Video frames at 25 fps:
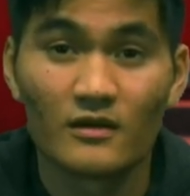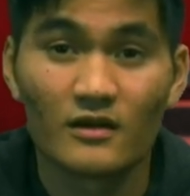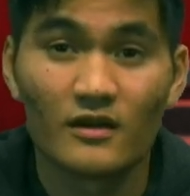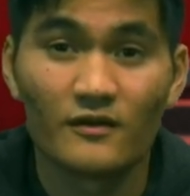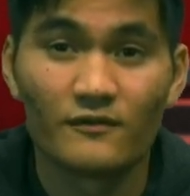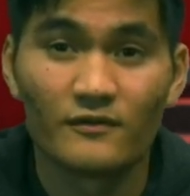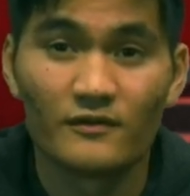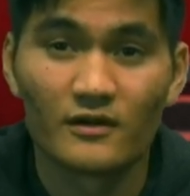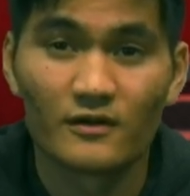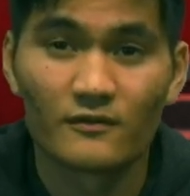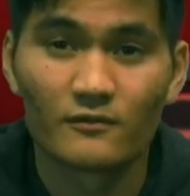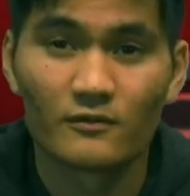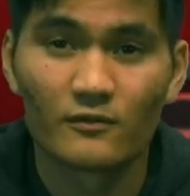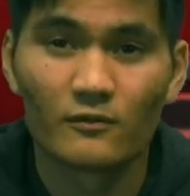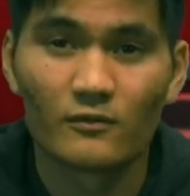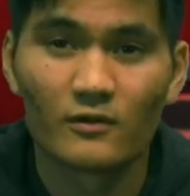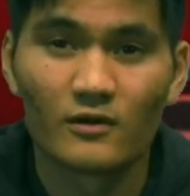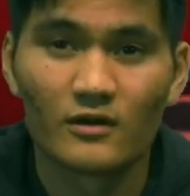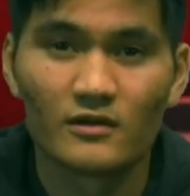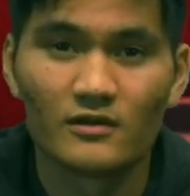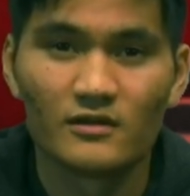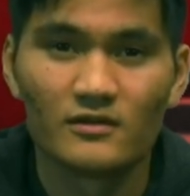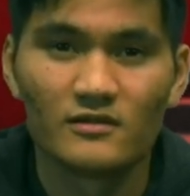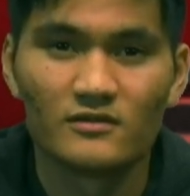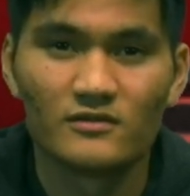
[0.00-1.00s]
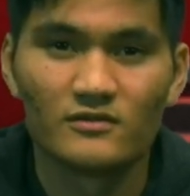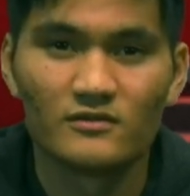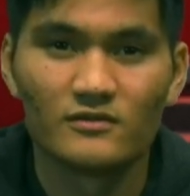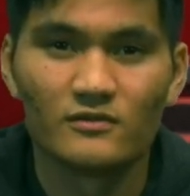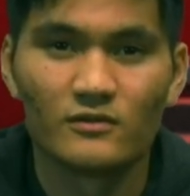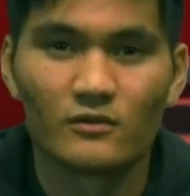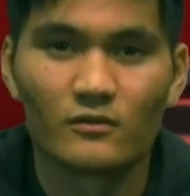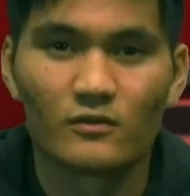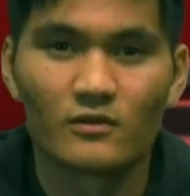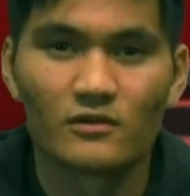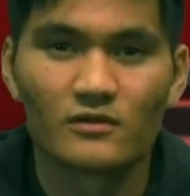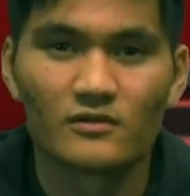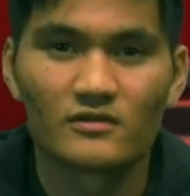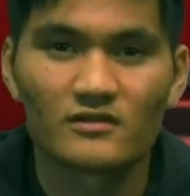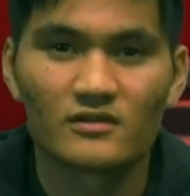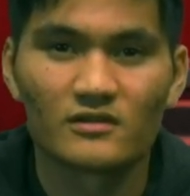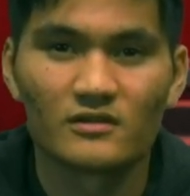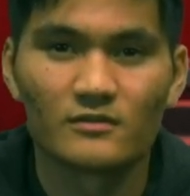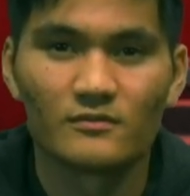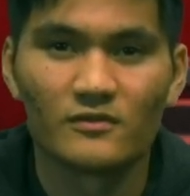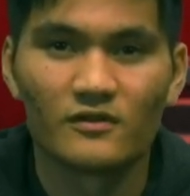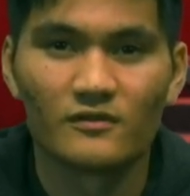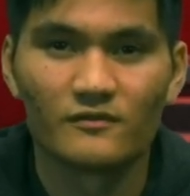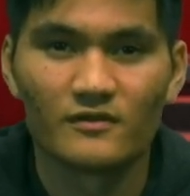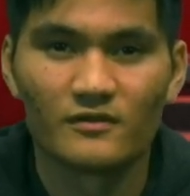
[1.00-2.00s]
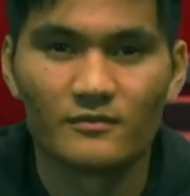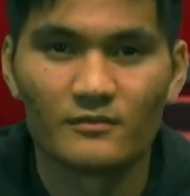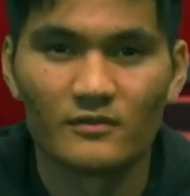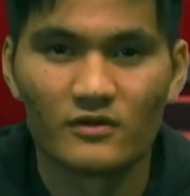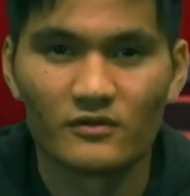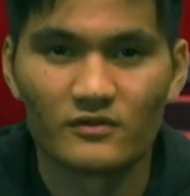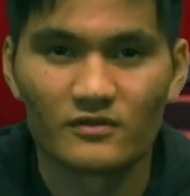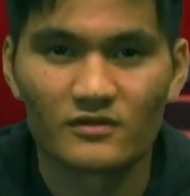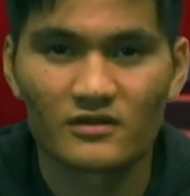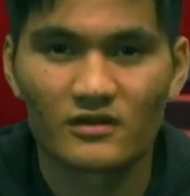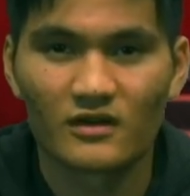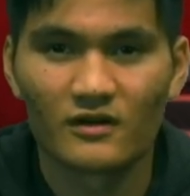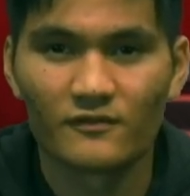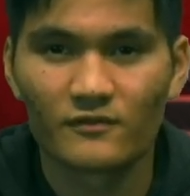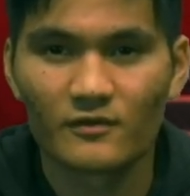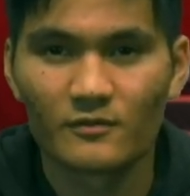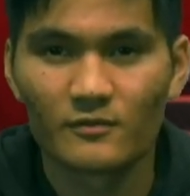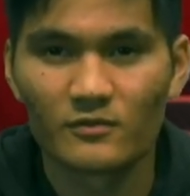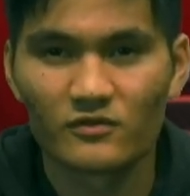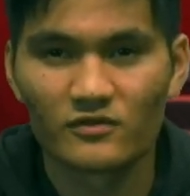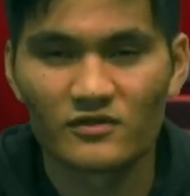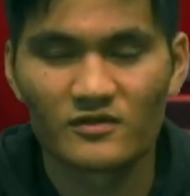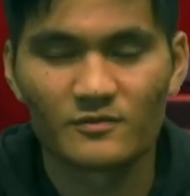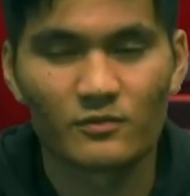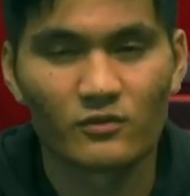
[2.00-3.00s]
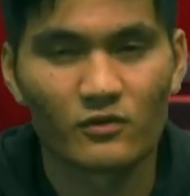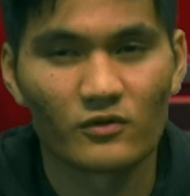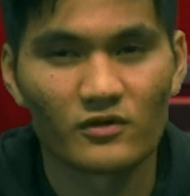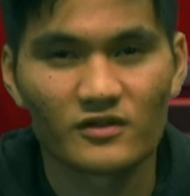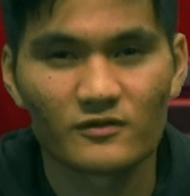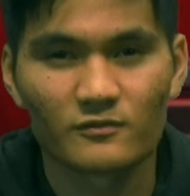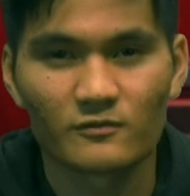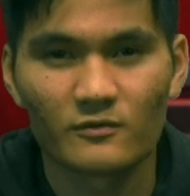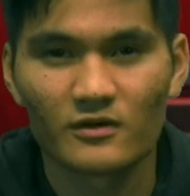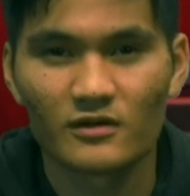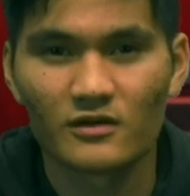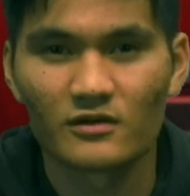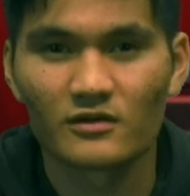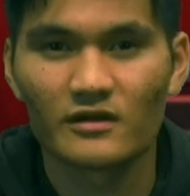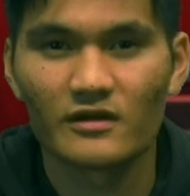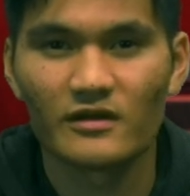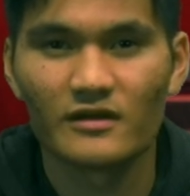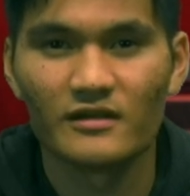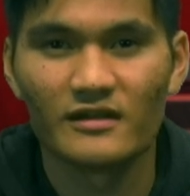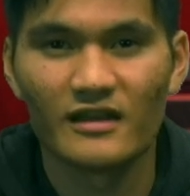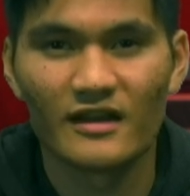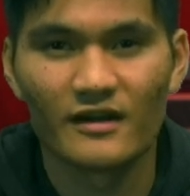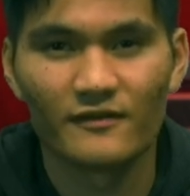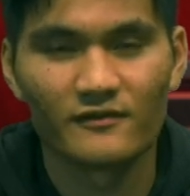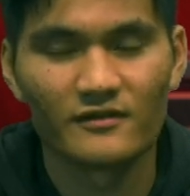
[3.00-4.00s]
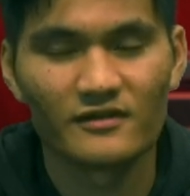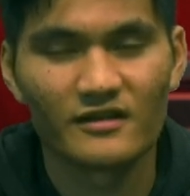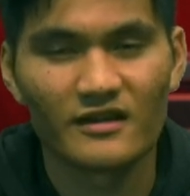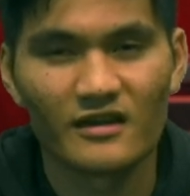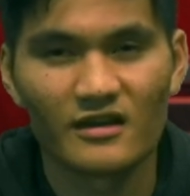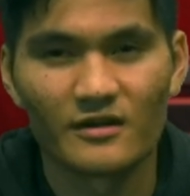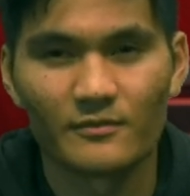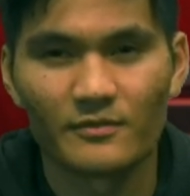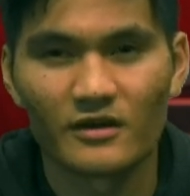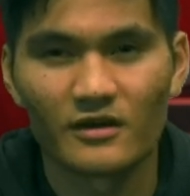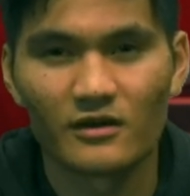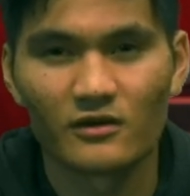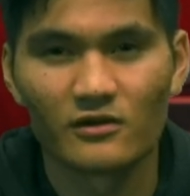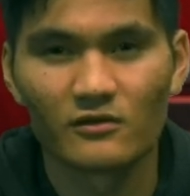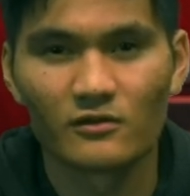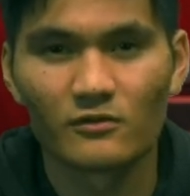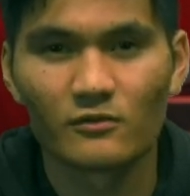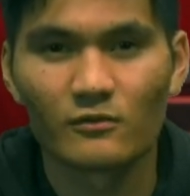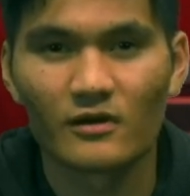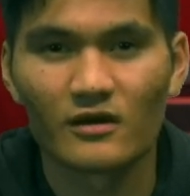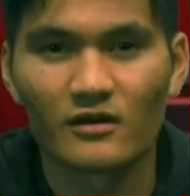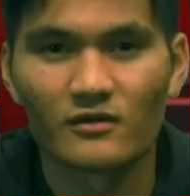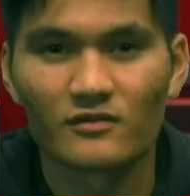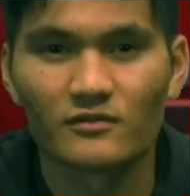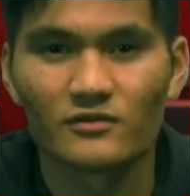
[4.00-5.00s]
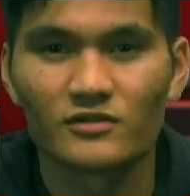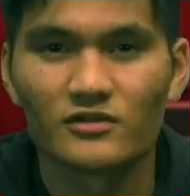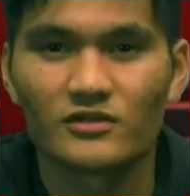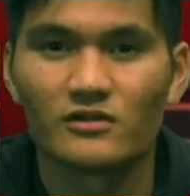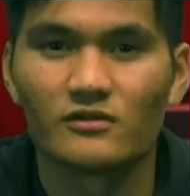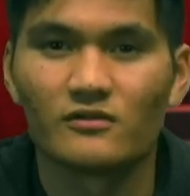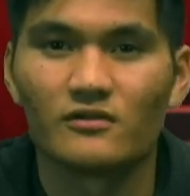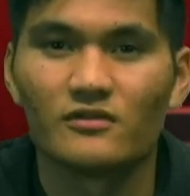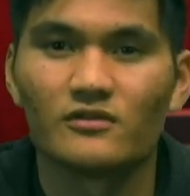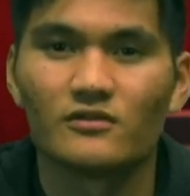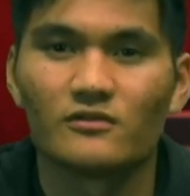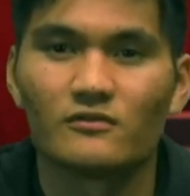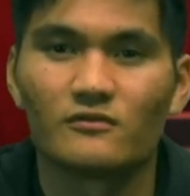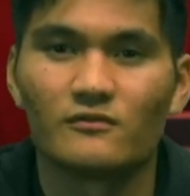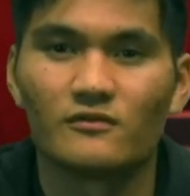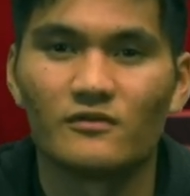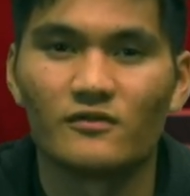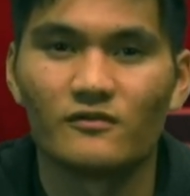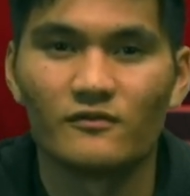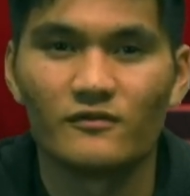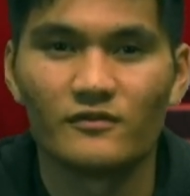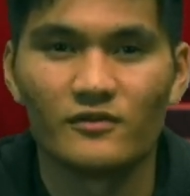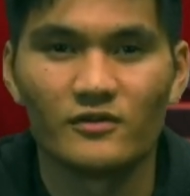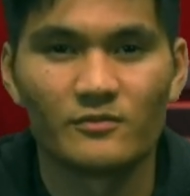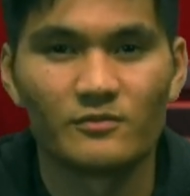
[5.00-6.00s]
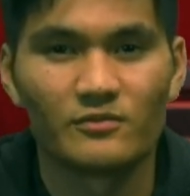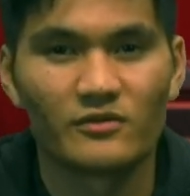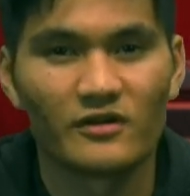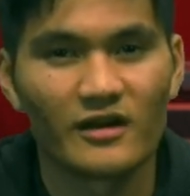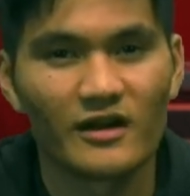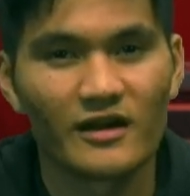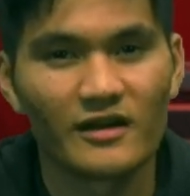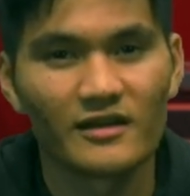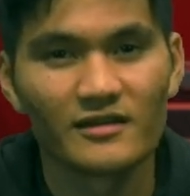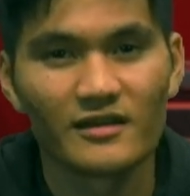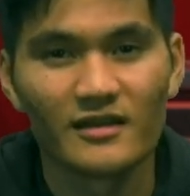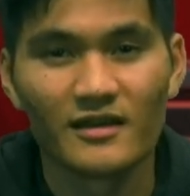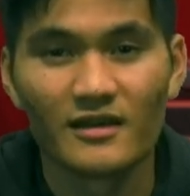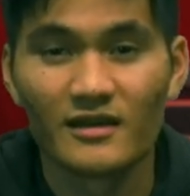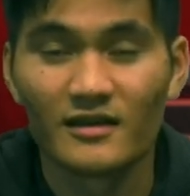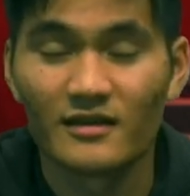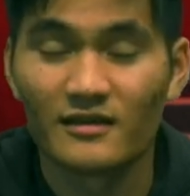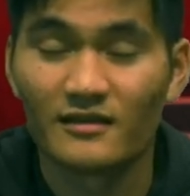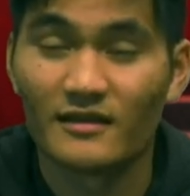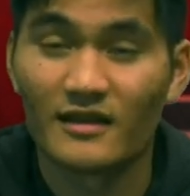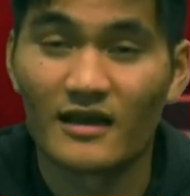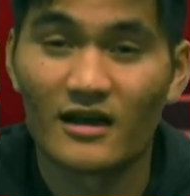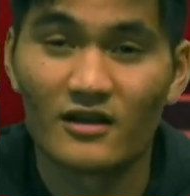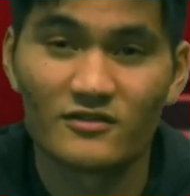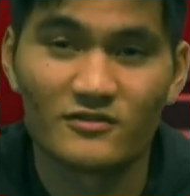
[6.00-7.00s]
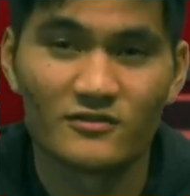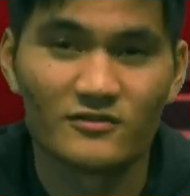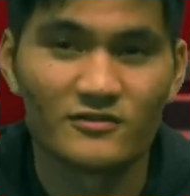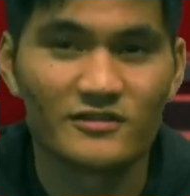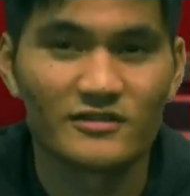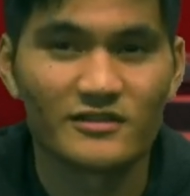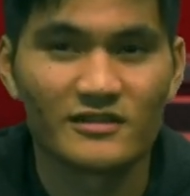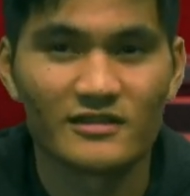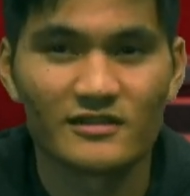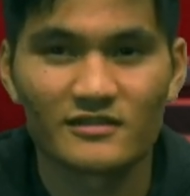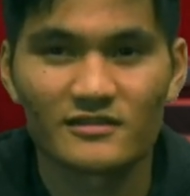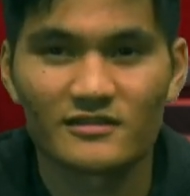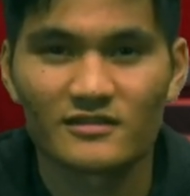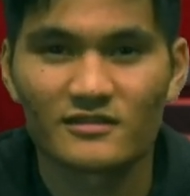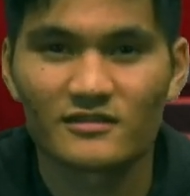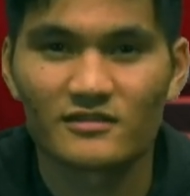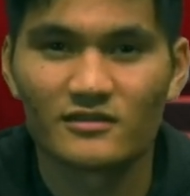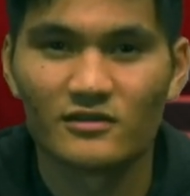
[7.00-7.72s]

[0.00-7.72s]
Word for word: If you ever wanted to order some of the most comfortable sportswear and everyday apparel while showing your Riverview pride, Now's your chance.